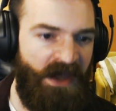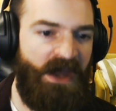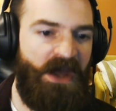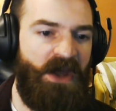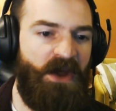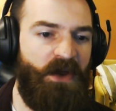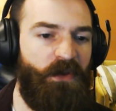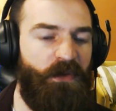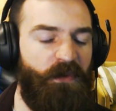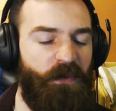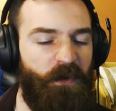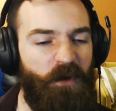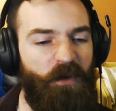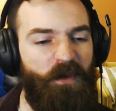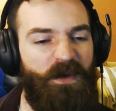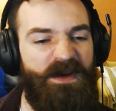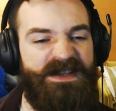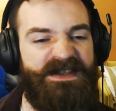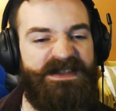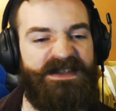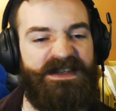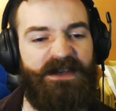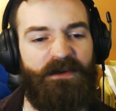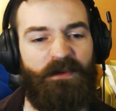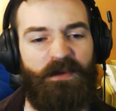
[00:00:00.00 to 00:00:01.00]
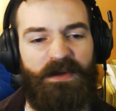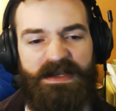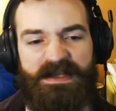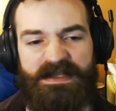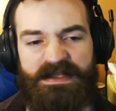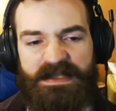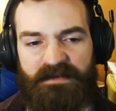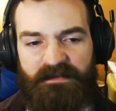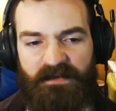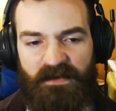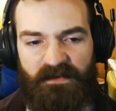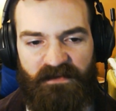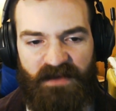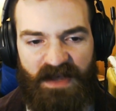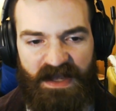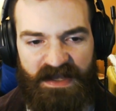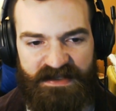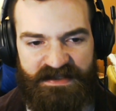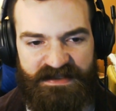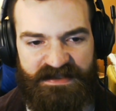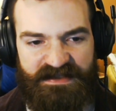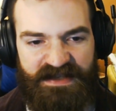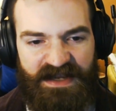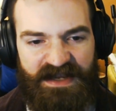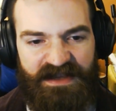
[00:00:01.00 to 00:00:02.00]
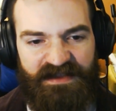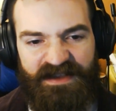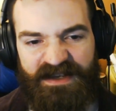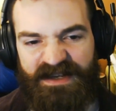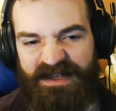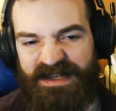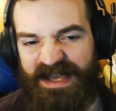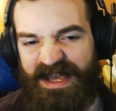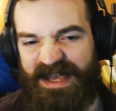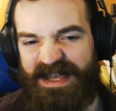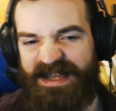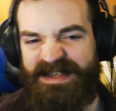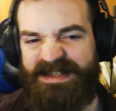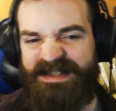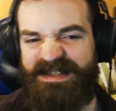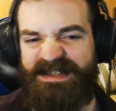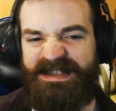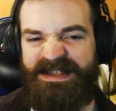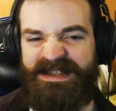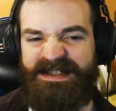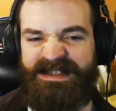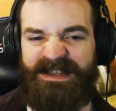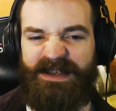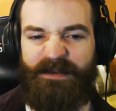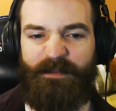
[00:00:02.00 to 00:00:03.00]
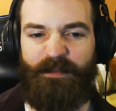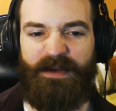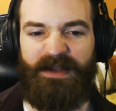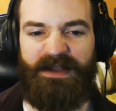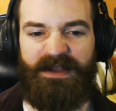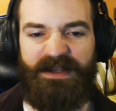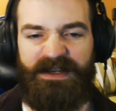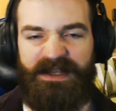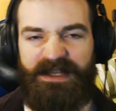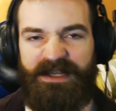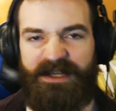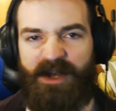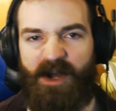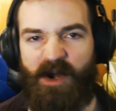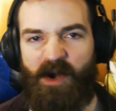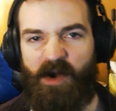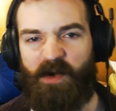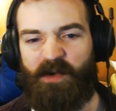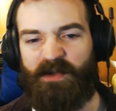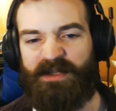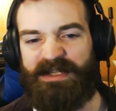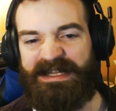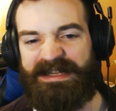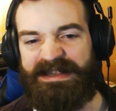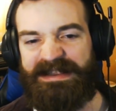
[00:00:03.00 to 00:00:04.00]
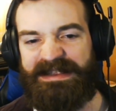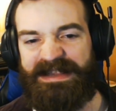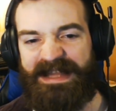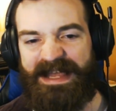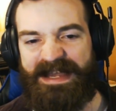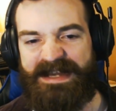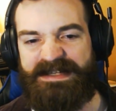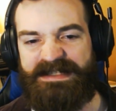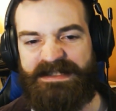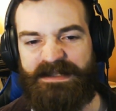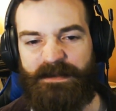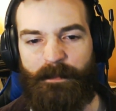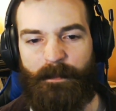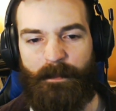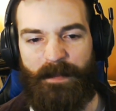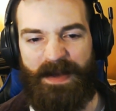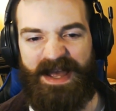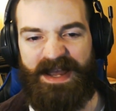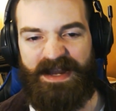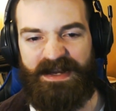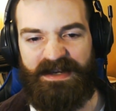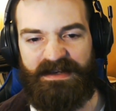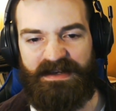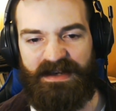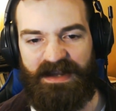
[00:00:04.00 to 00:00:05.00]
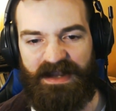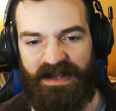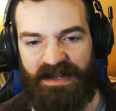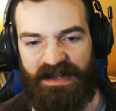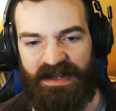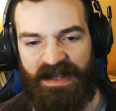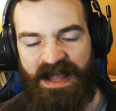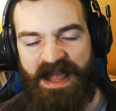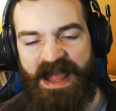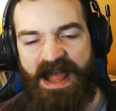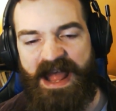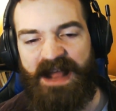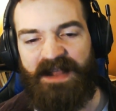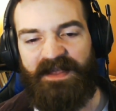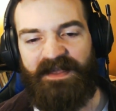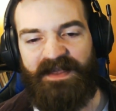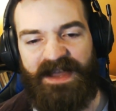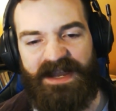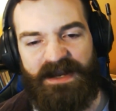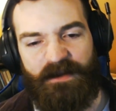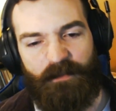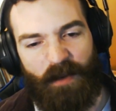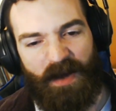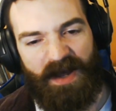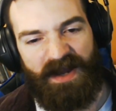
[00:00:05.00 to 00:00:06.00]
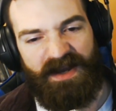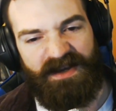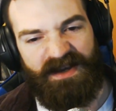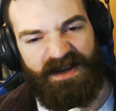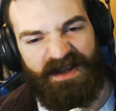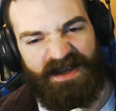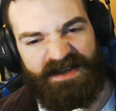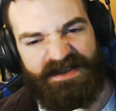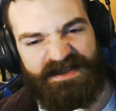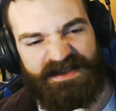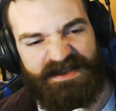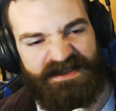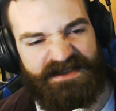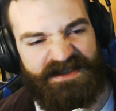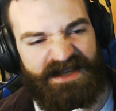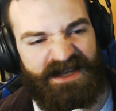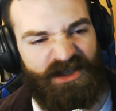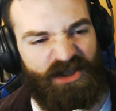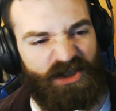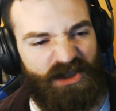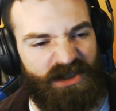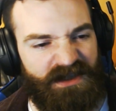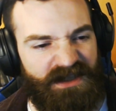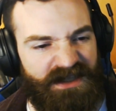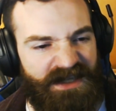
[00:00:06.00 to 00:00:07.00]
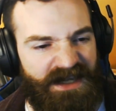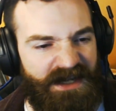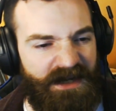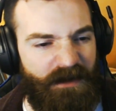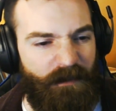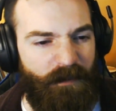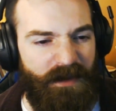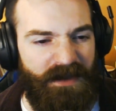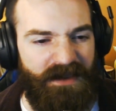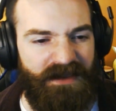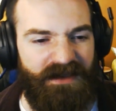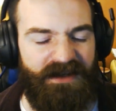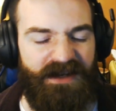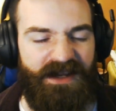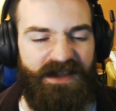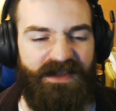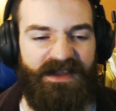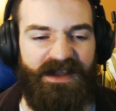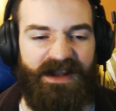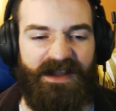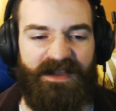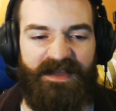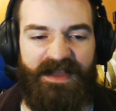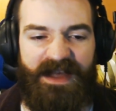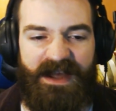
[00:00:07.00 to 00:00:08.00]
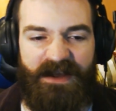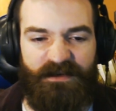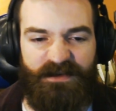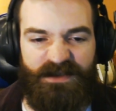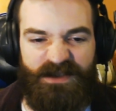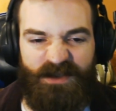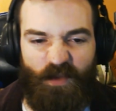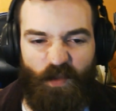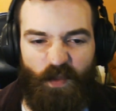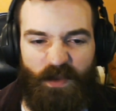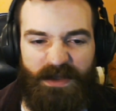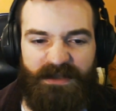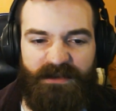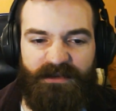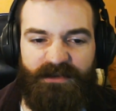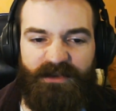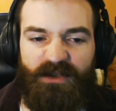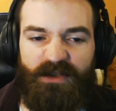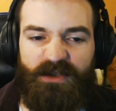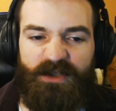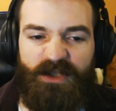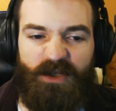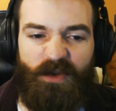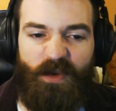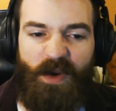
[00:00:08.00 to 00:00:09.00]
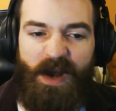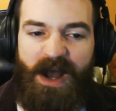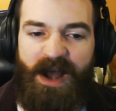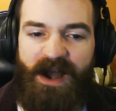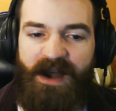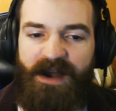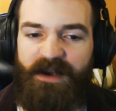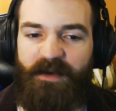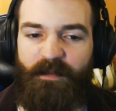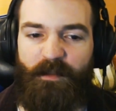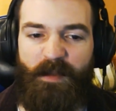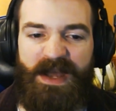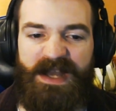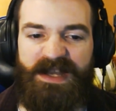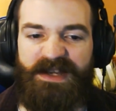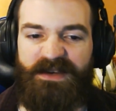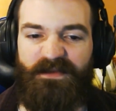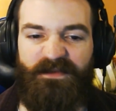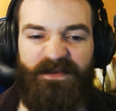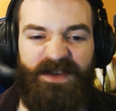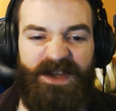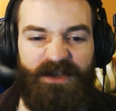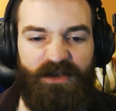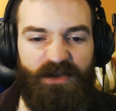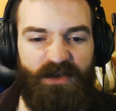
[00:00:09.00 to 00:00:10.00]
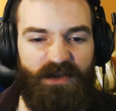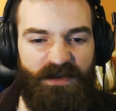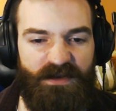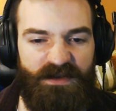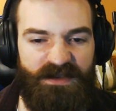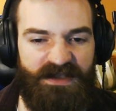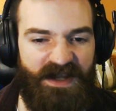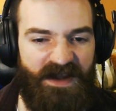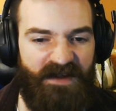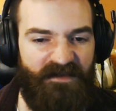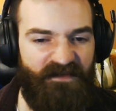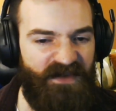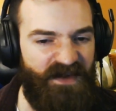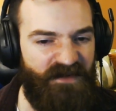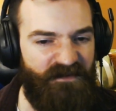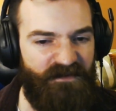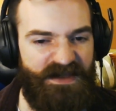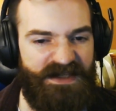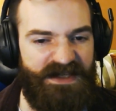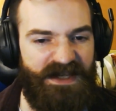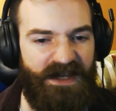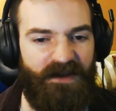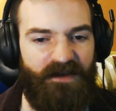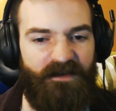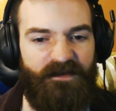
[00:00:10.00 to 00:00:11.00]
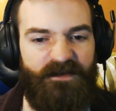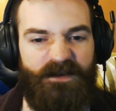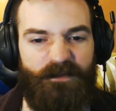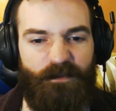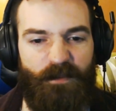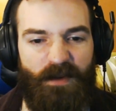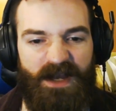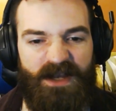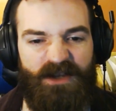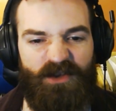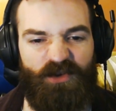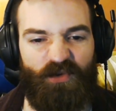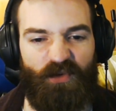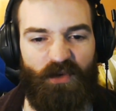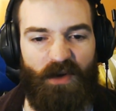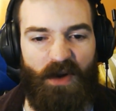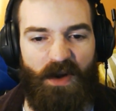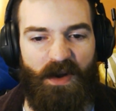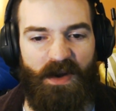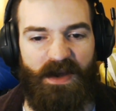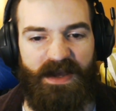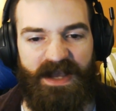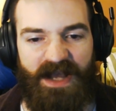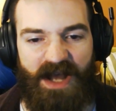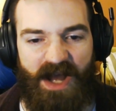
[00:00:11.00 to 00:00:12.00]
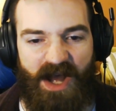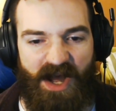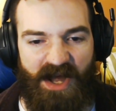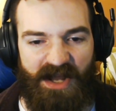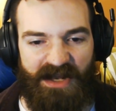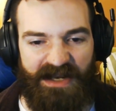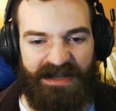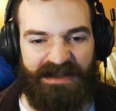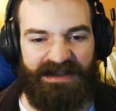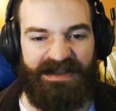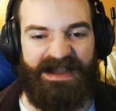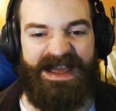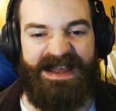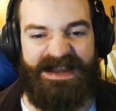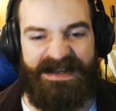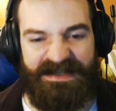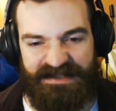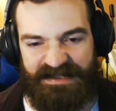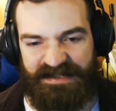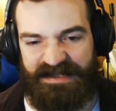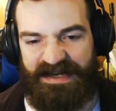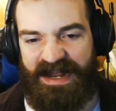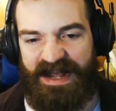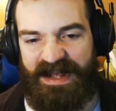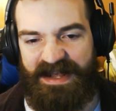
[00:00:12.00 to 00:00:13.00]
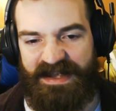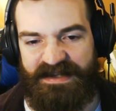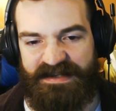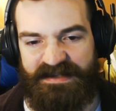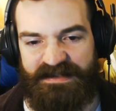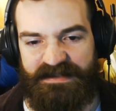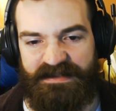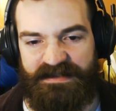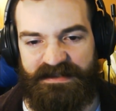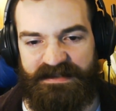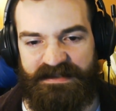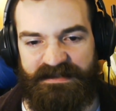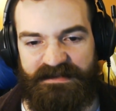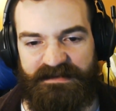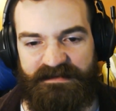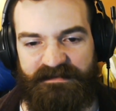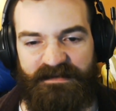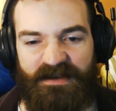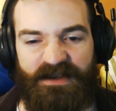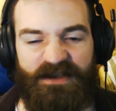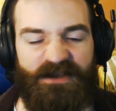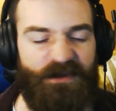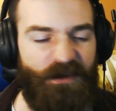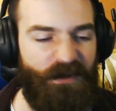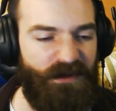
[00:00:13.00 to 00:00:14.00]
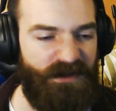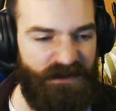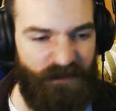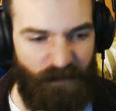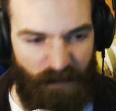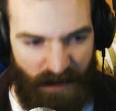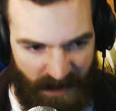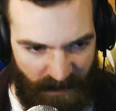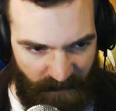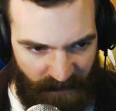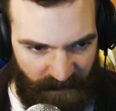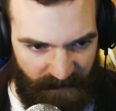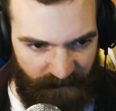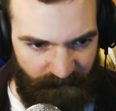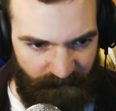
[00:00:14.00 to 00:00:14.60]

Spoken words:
Through a series of events, Dalen gains this ability called light binding. Light binding is essentially an ability that allows the wielder to augment features of themselves by drawing on light as a source of power.